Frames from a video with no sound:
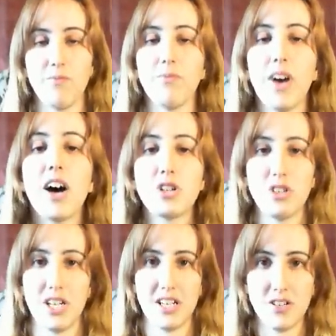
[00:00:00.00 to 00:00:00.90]

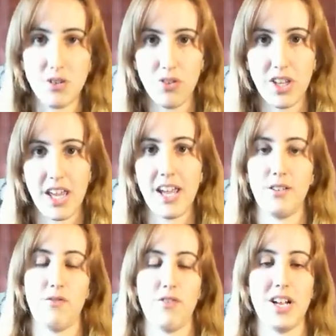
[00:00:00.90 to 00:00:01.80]
ushered into the
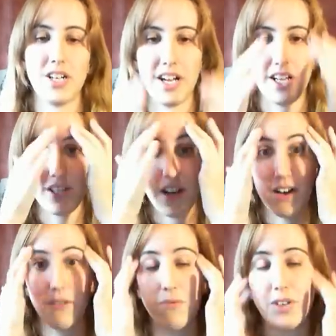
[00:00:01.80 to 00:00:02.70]
Halo franchise
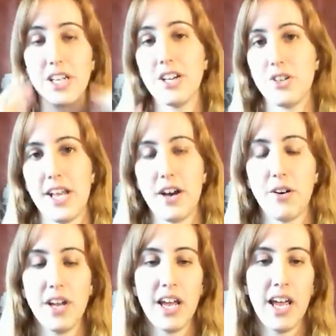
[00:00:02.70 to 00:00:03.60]
um, for years now.
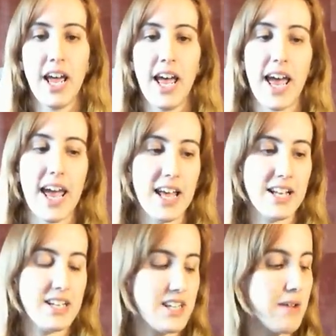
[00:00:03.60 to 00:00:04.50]

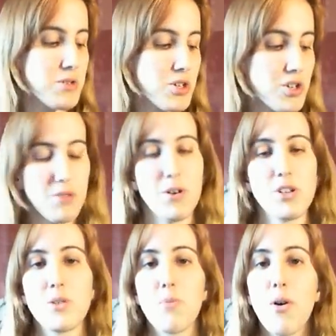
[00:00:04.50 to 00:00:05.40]
And I'm sure the
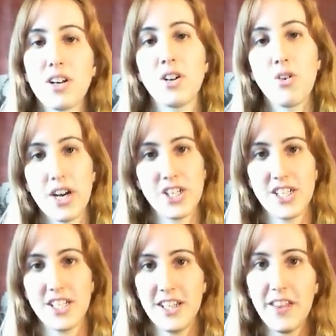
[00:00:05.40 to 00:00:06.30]
most important
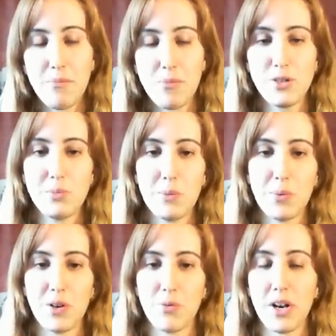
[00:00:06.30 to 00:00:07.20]
question that most
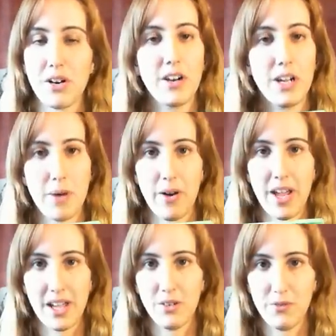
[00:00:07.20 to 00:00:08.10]
people are wondering about
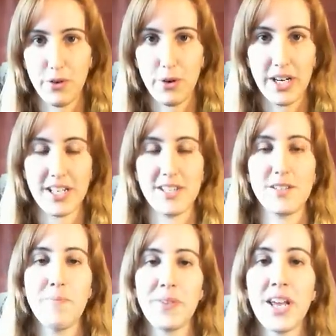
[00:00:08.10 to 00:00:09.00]
Halo 4 is
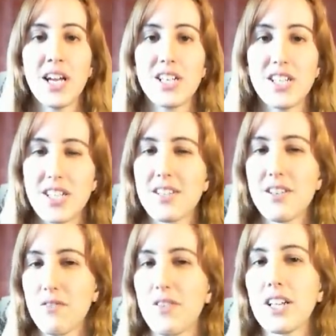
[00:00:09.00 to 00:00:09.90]
does
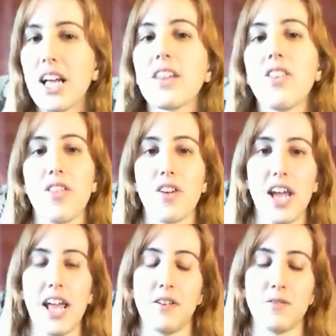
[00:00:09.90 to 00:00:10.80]
it feel like the other
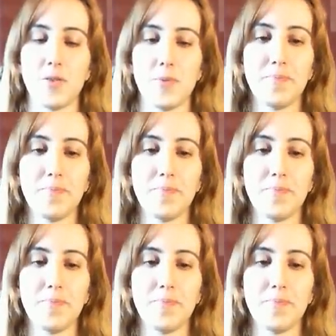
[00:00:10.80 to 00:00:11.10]
Halos?